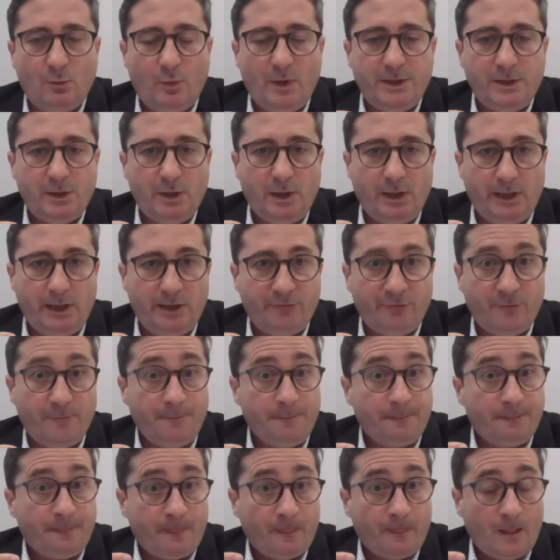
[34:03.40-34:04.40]
when you have
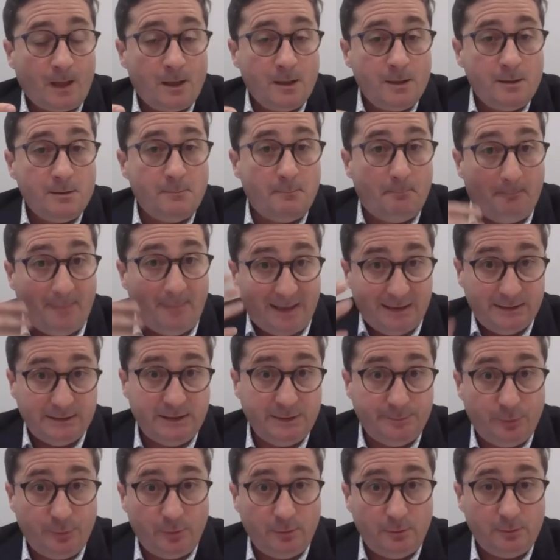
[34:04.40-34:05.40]

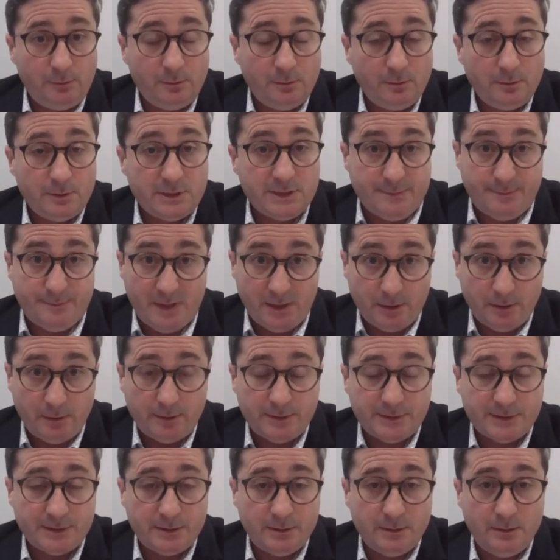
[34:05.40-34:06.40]
multiple
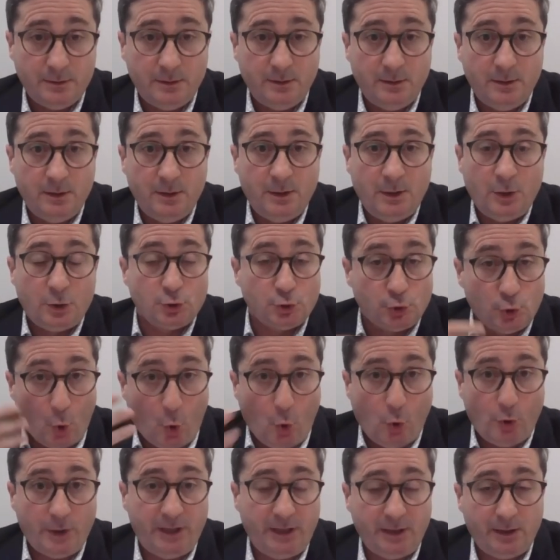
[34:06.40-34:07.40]
speakers
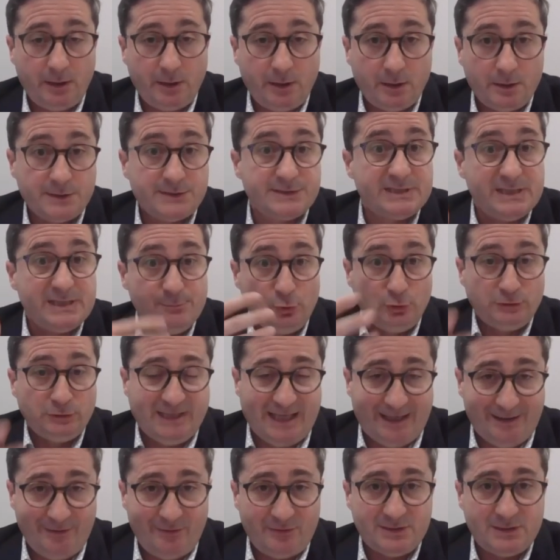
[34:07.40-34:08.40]
talking
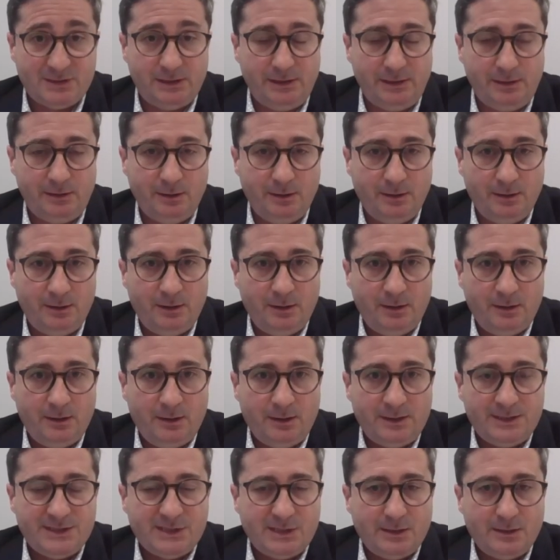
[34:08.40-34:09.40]
simultaneously,
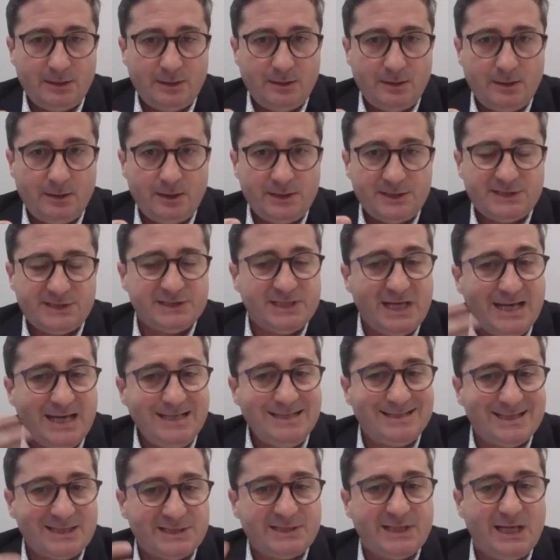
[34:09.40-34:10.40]

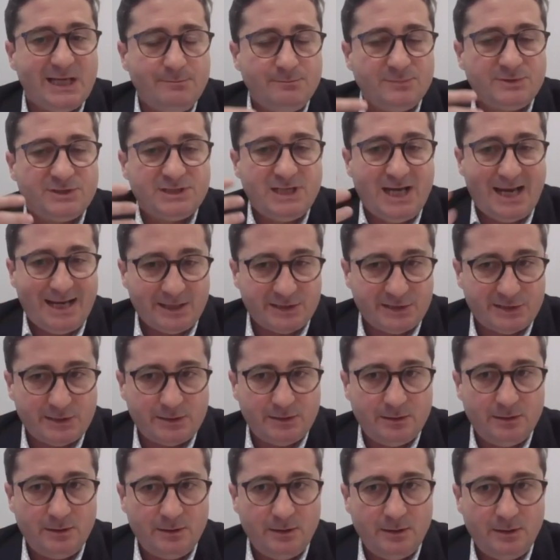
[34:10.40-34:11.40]
saying the same
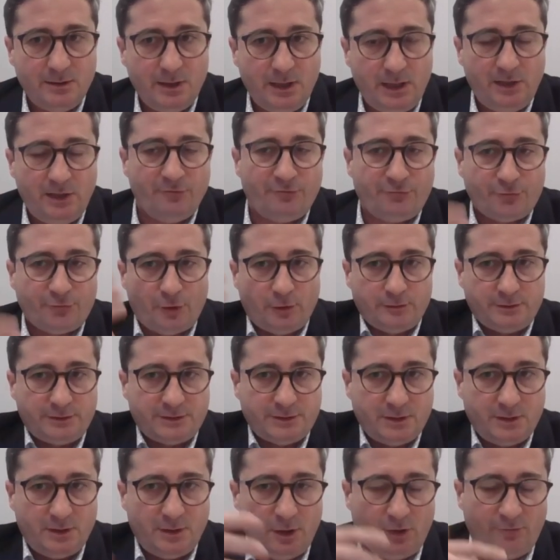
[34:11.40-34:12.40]
text in
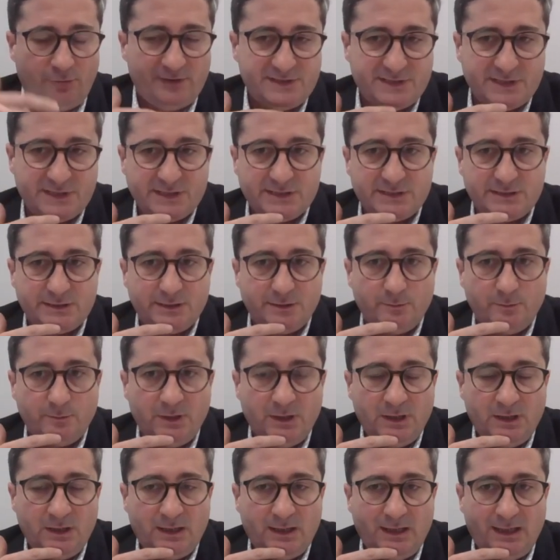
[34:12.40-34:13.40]
front of a system
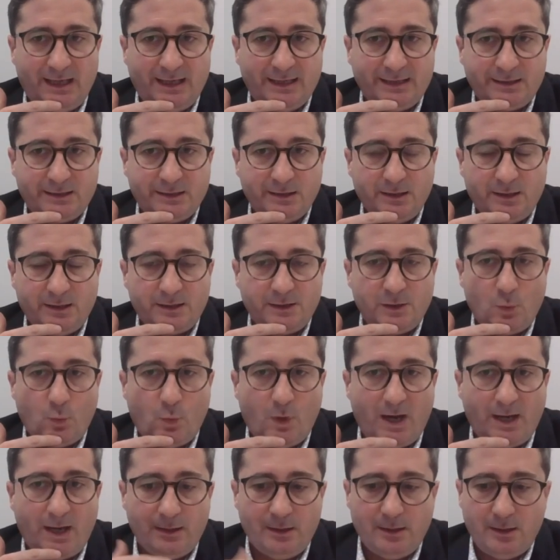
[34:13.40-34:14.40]
like the
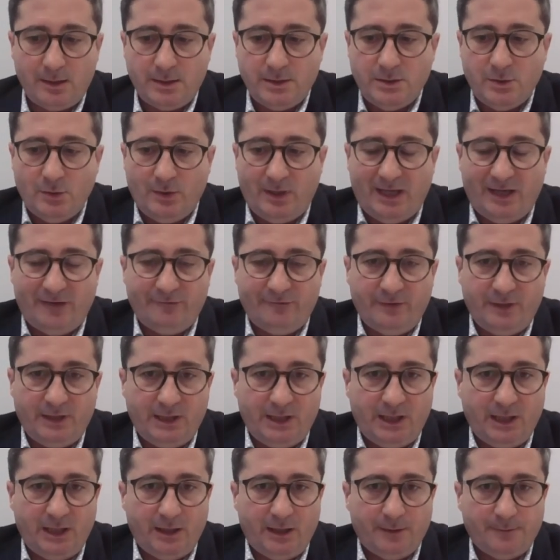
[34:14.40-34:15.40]
one you have
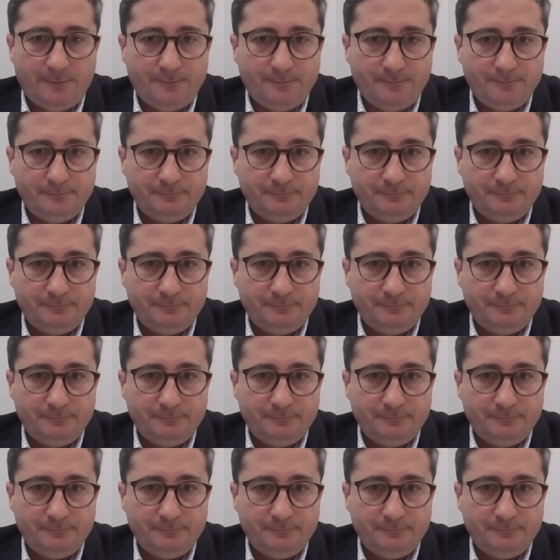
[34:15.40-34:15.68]
in here.